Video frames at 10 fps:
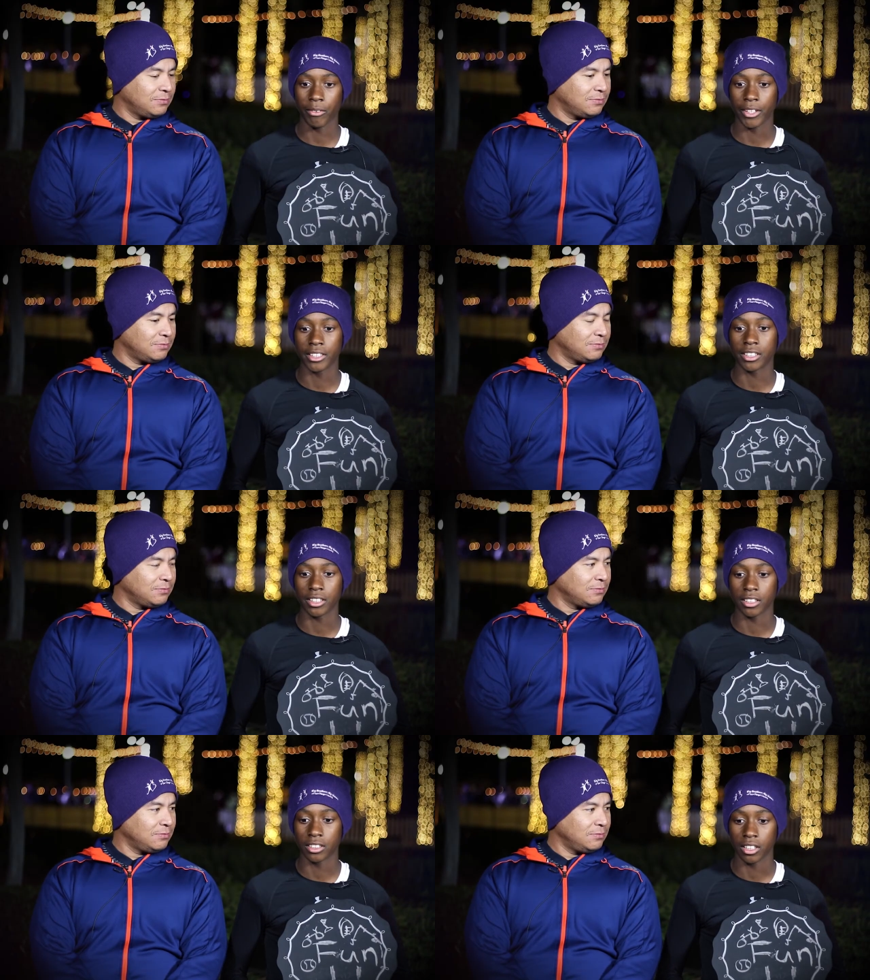Speaker 1: We get
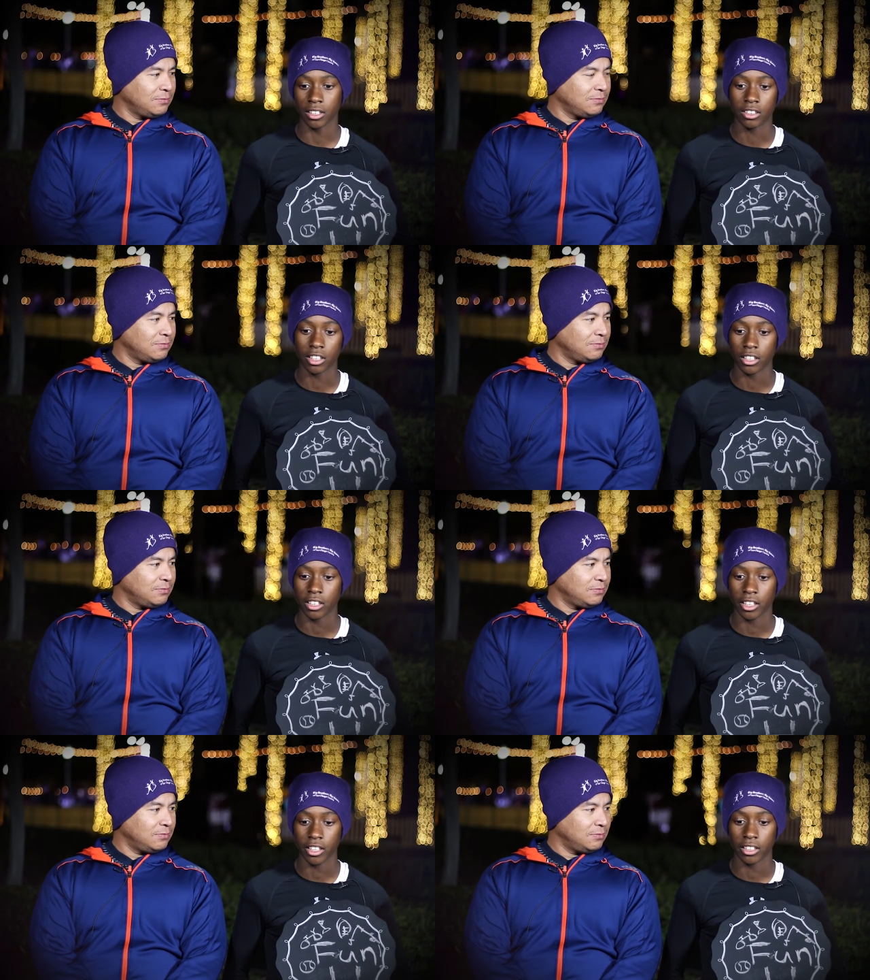to tell each
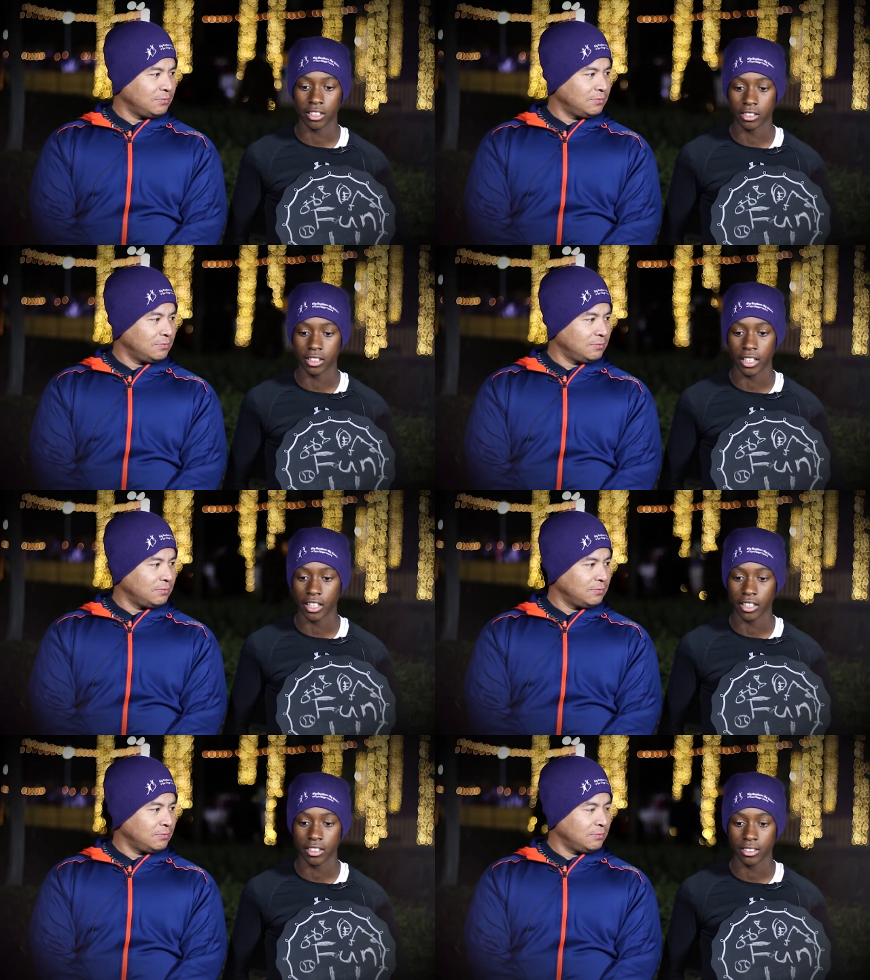other
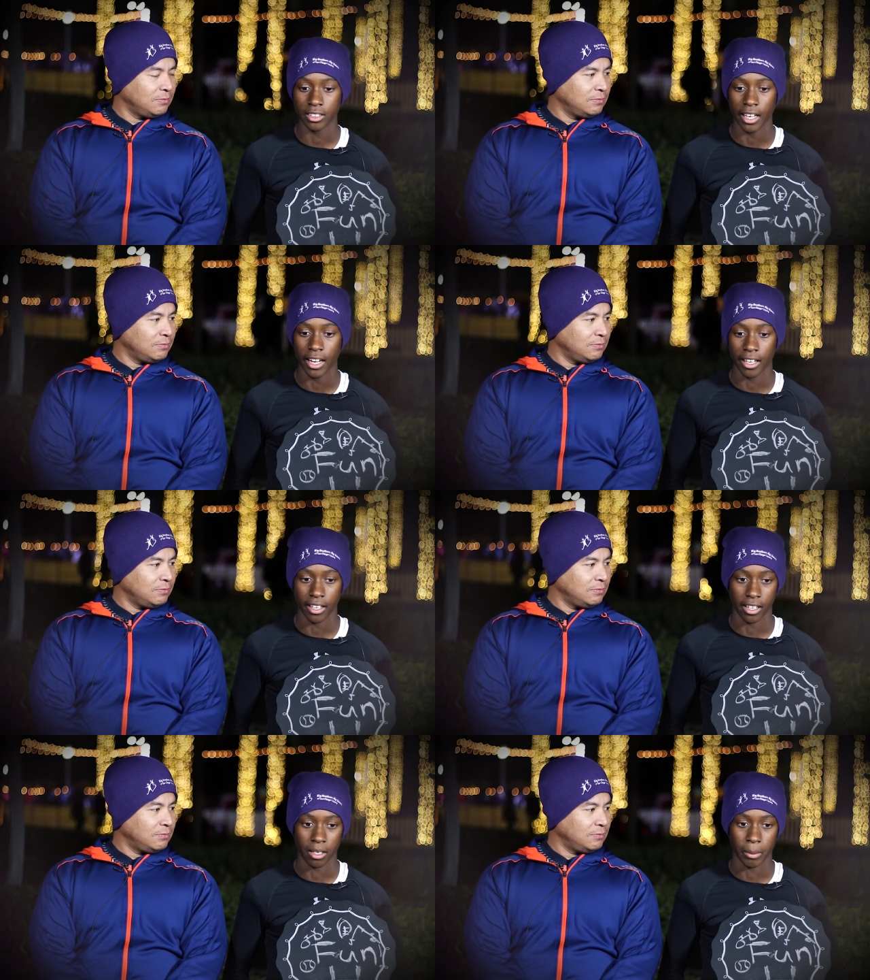things that
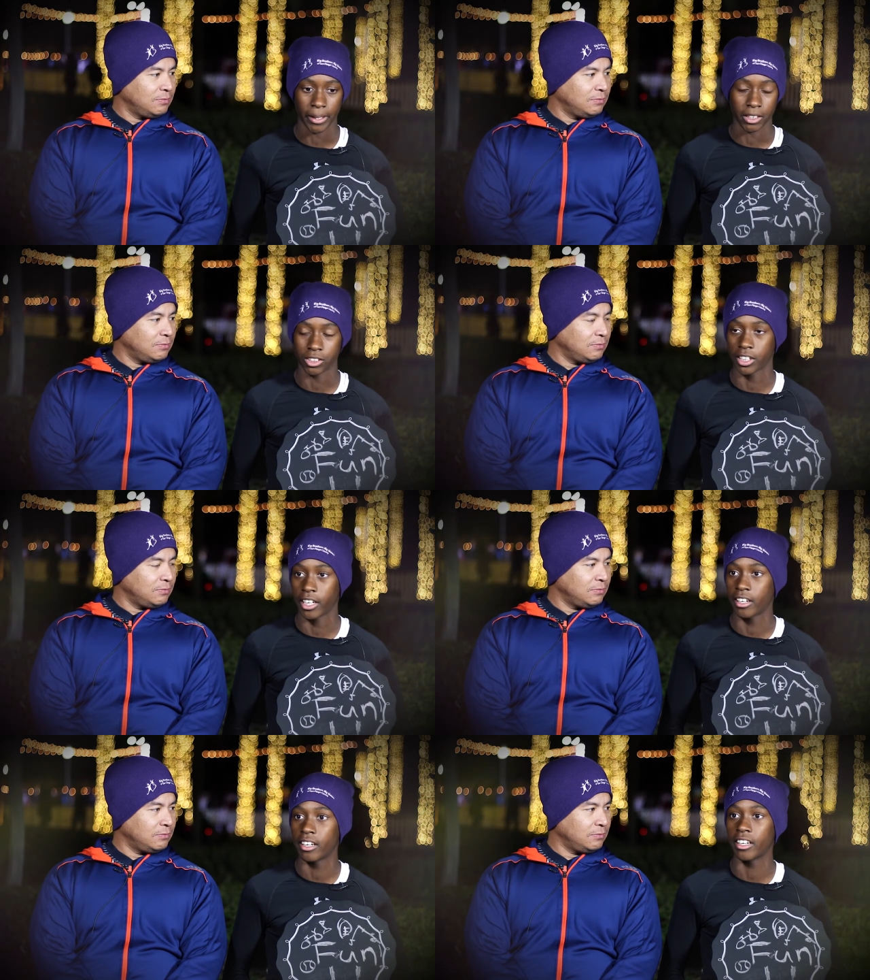um, I can
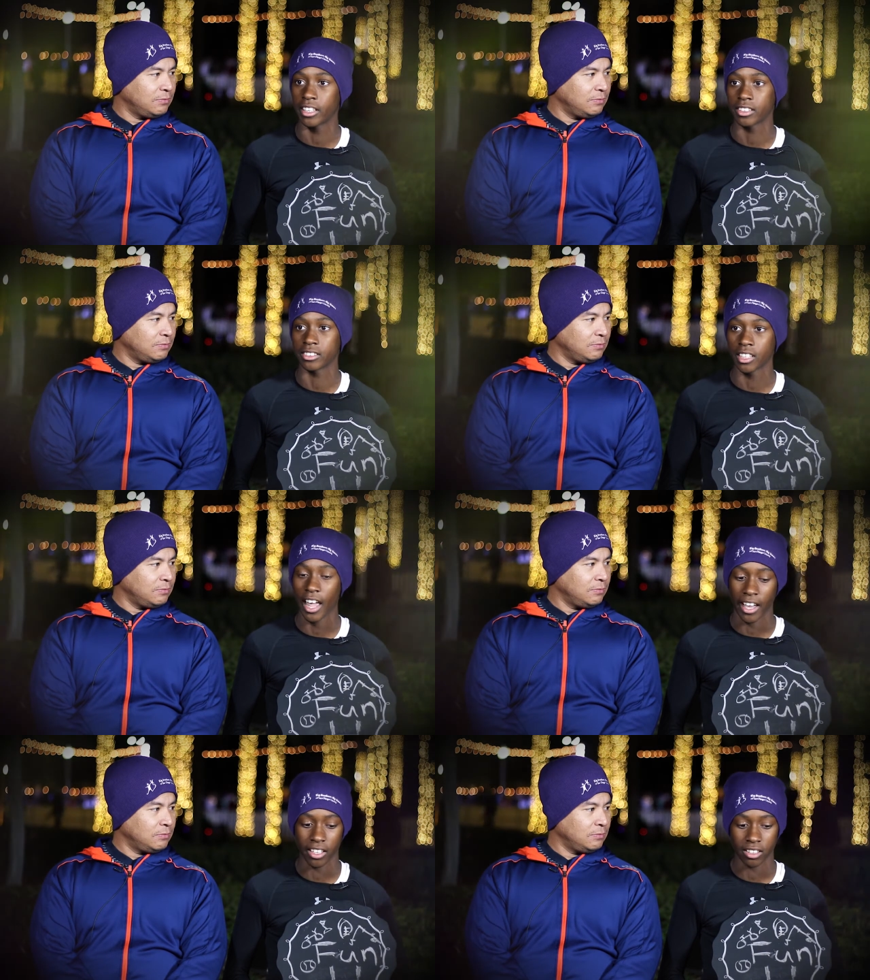share and
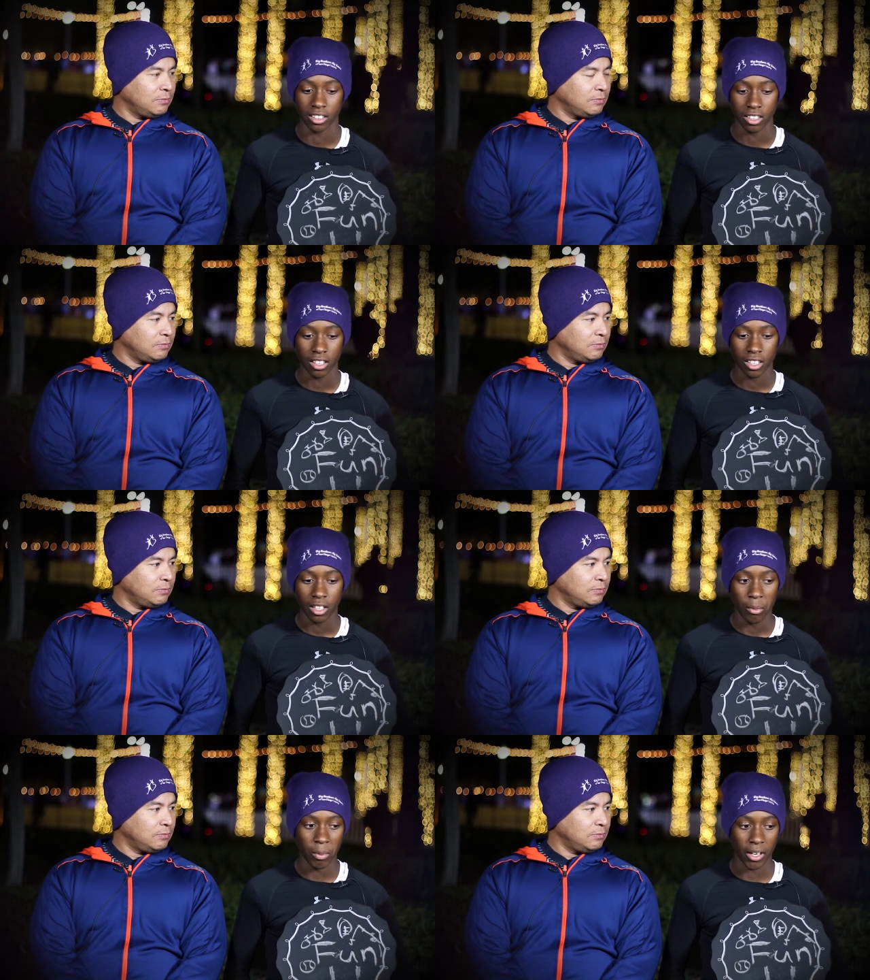like
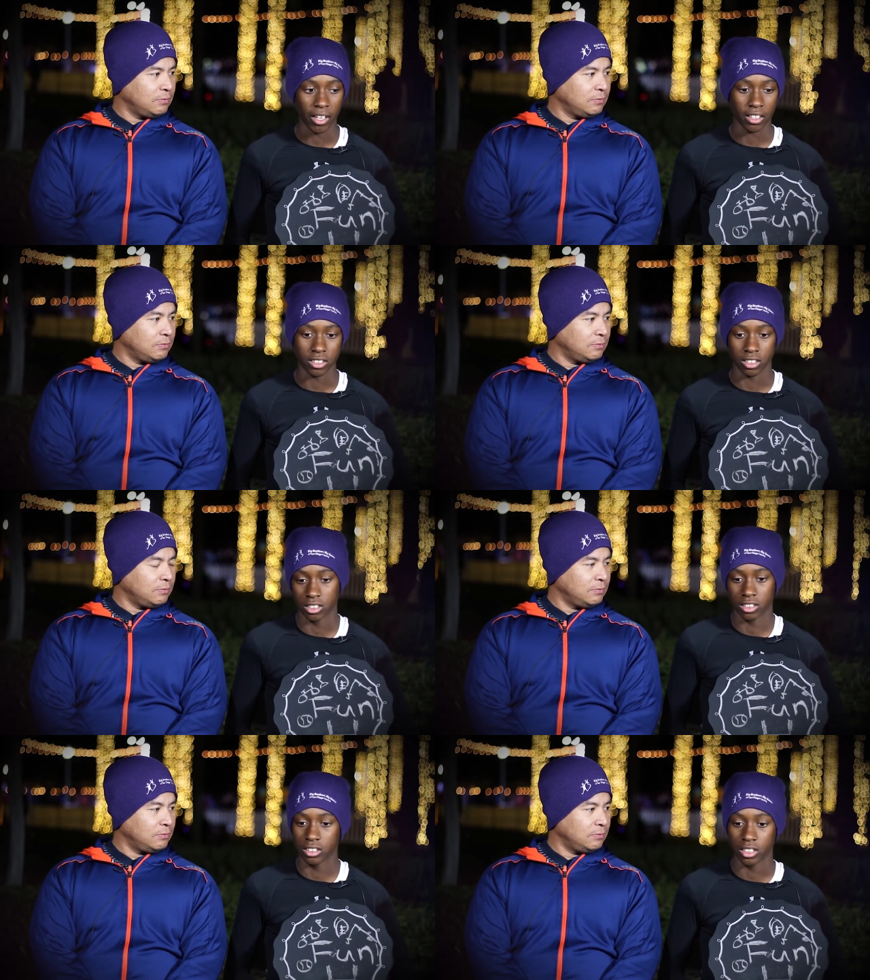be
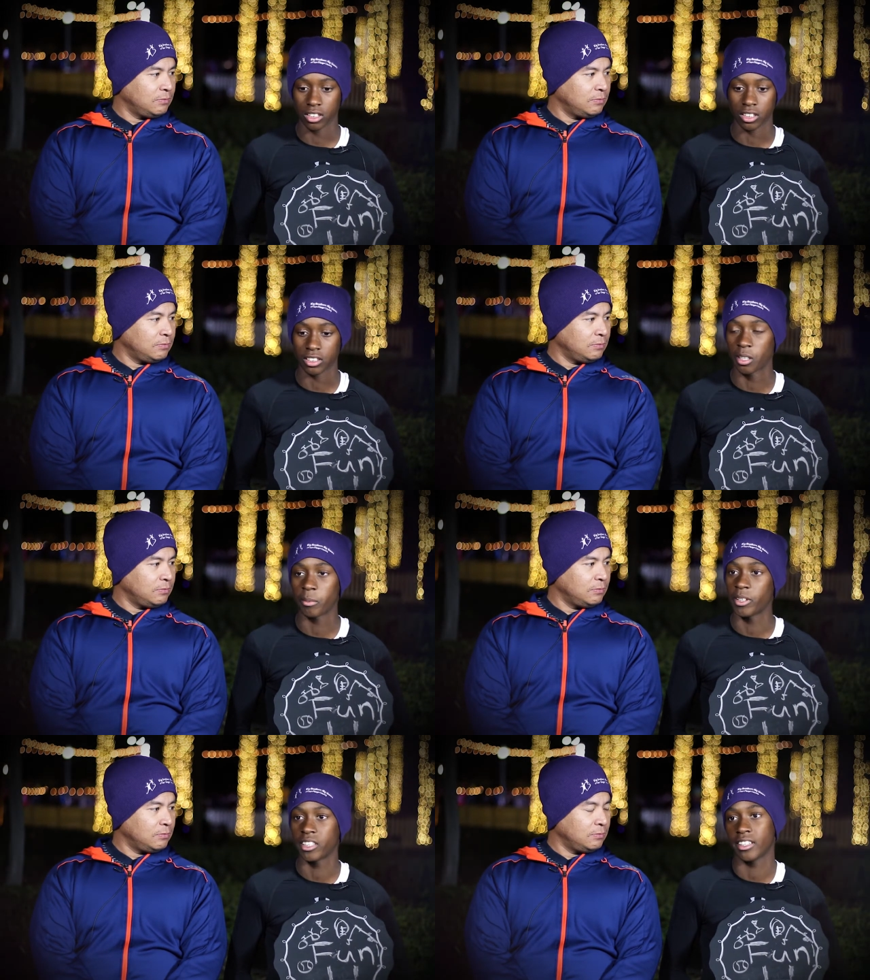just, just to tell
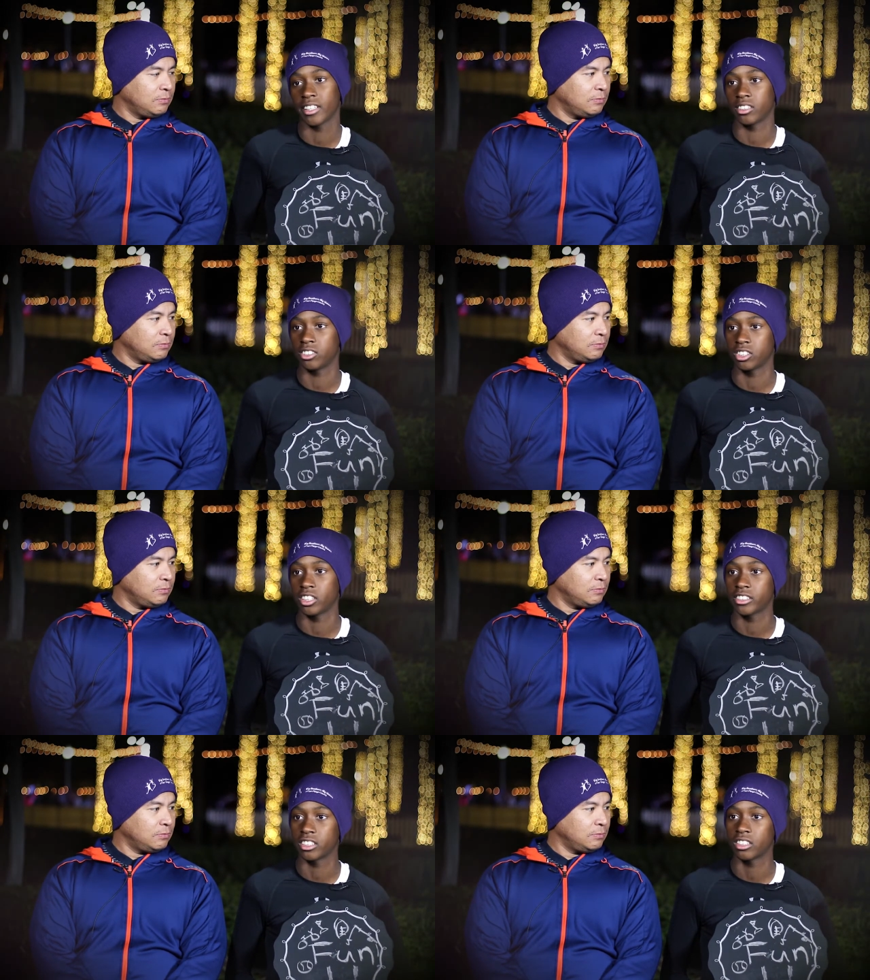them anything and just
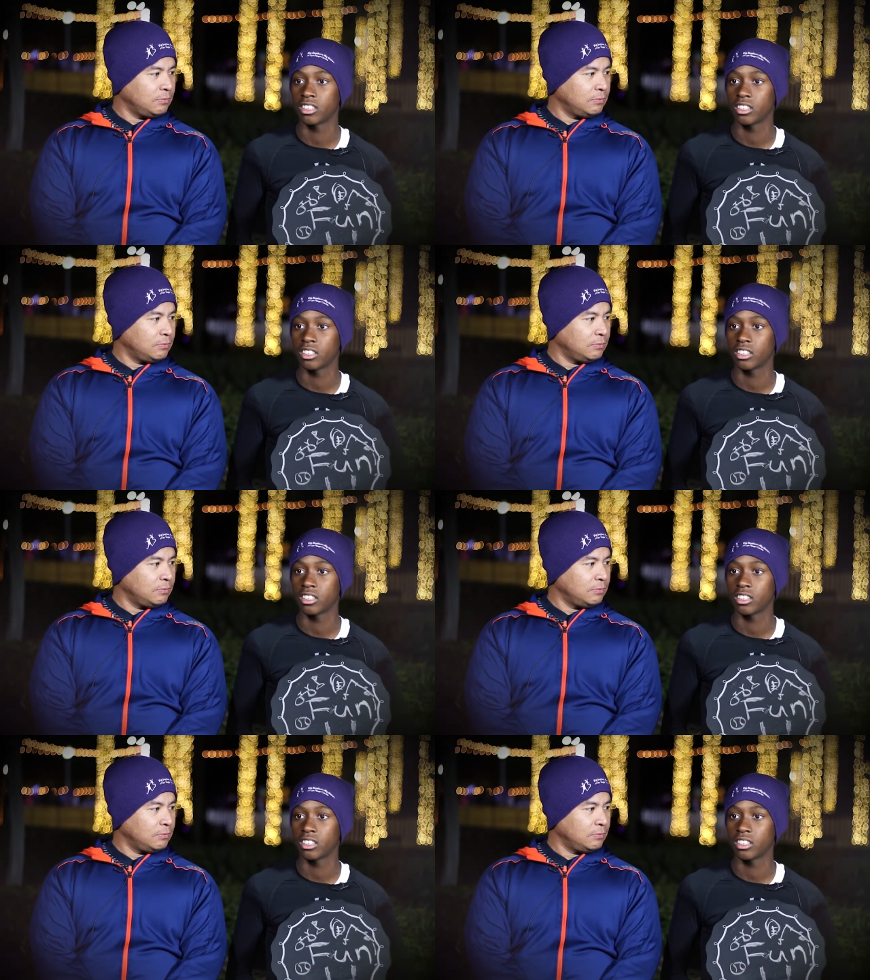listen.